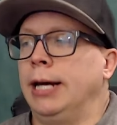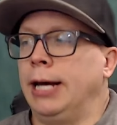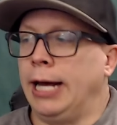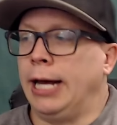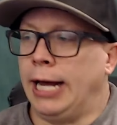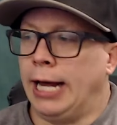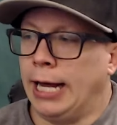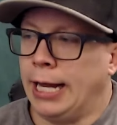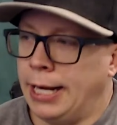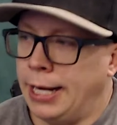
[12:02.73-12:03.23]

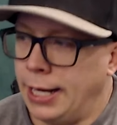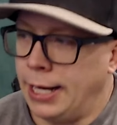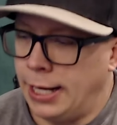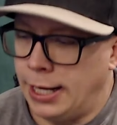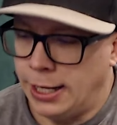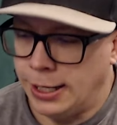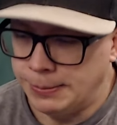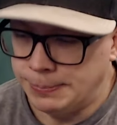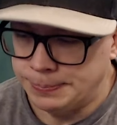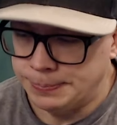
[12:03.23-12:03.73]
And
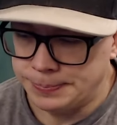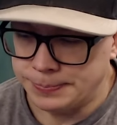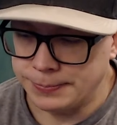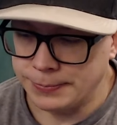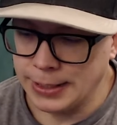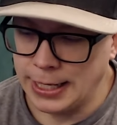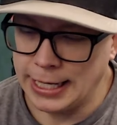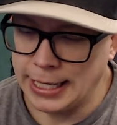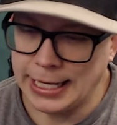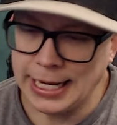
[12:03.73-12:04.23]

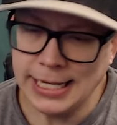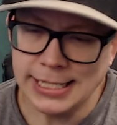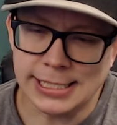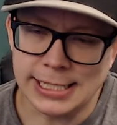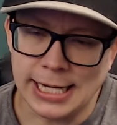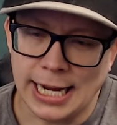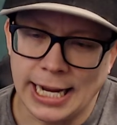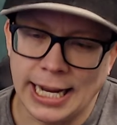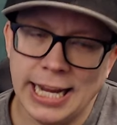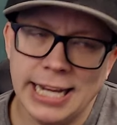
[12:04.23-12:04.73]
I
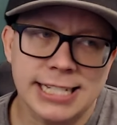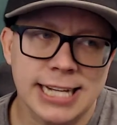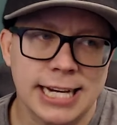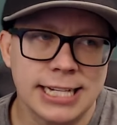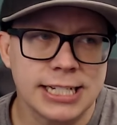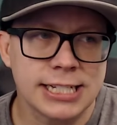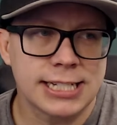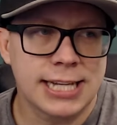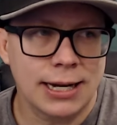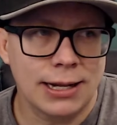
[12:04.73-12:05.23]
guess I
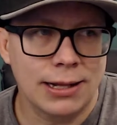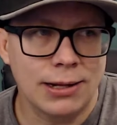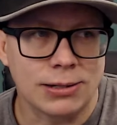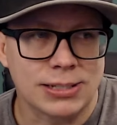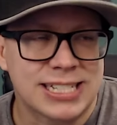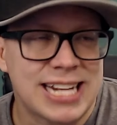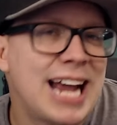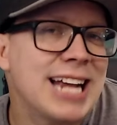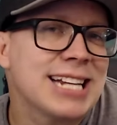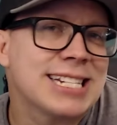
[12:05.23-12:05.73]
just get a little
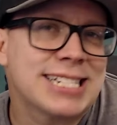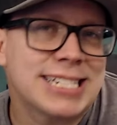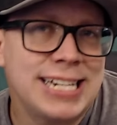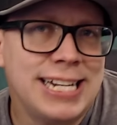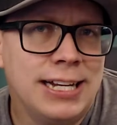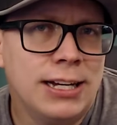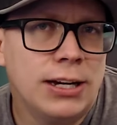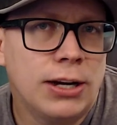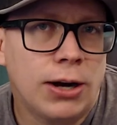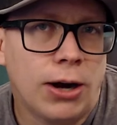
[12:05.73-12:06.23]

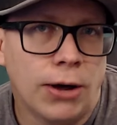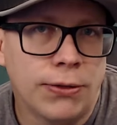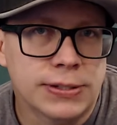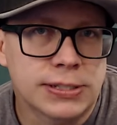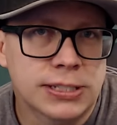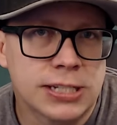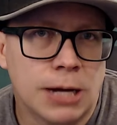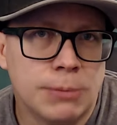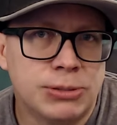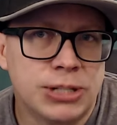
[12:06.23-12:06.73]
testy on the
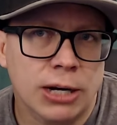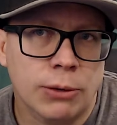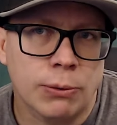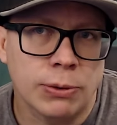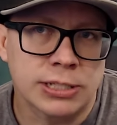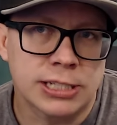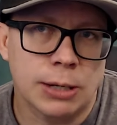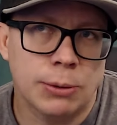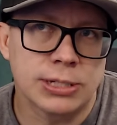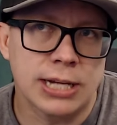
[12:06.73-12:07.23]
subject
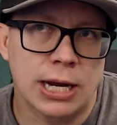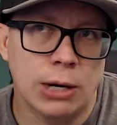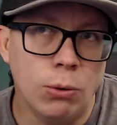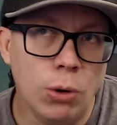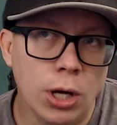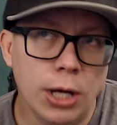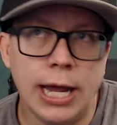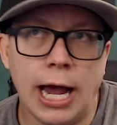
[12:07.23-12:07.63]
when someone's like, well,